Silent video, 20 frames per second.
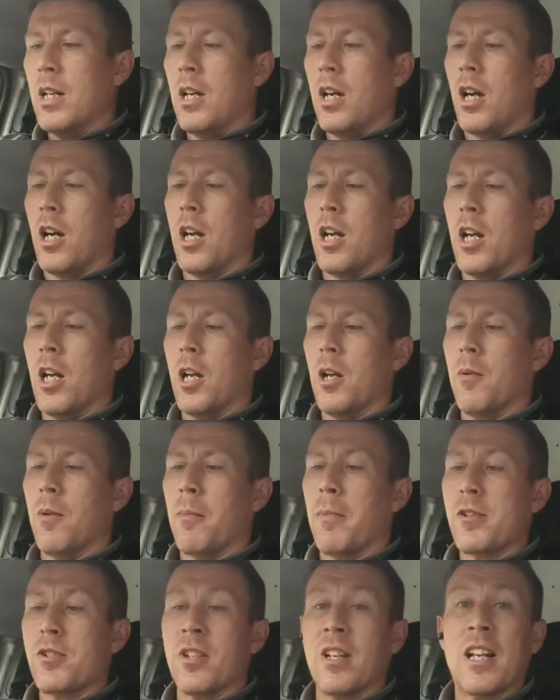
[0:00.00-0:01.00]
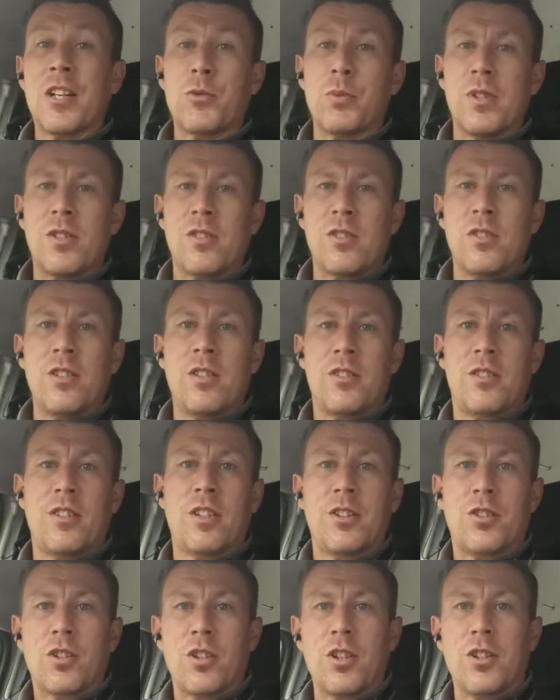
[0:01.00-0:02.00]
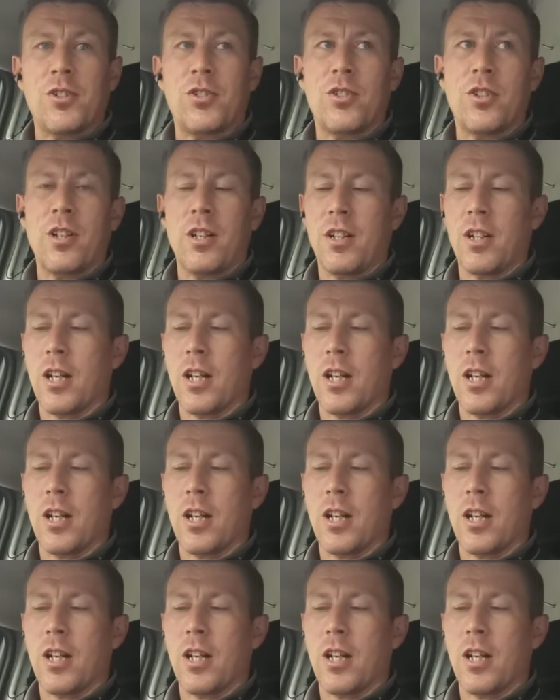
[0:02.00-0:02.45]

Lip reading: I mentioned, as we discussed,